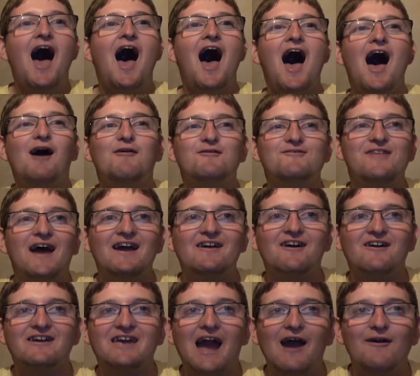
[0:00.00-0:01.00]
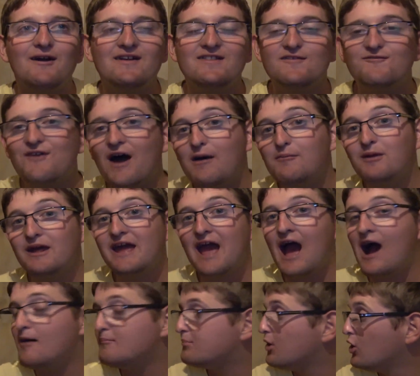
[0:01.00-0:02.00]
Uh, we've then got Gary and the family
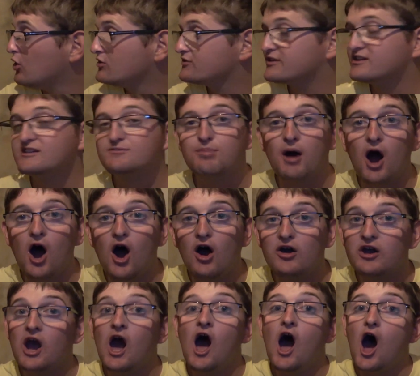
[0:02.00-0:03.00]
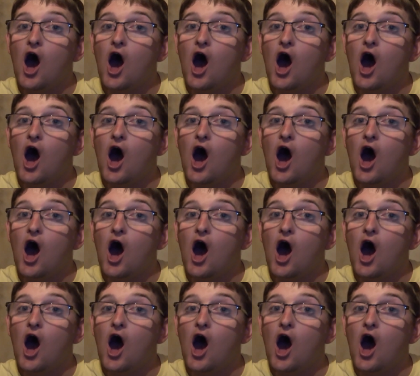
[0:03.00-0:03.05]
at Paulton's Park.